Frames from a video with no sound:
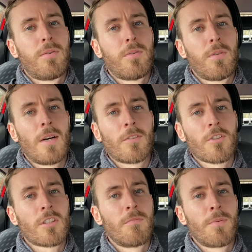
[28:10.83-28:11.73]
I've got
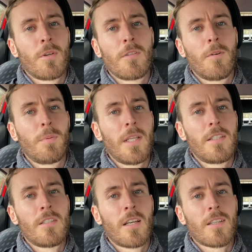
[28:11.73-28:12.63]
some beautiful
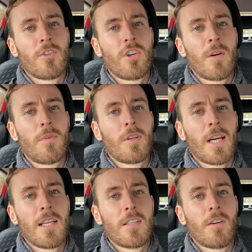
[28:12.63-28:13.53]
places I can share with you
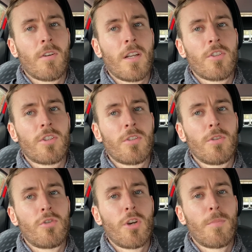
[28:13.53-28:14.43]
guys here on this
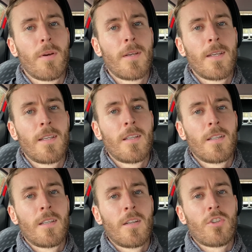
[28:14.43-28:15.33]
YouTube
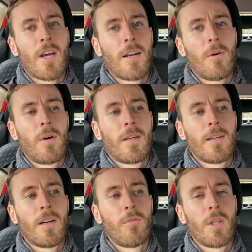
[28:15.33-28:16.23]
channel,
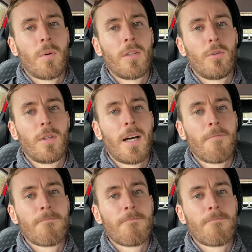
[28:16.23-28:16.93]
and I really want to do that.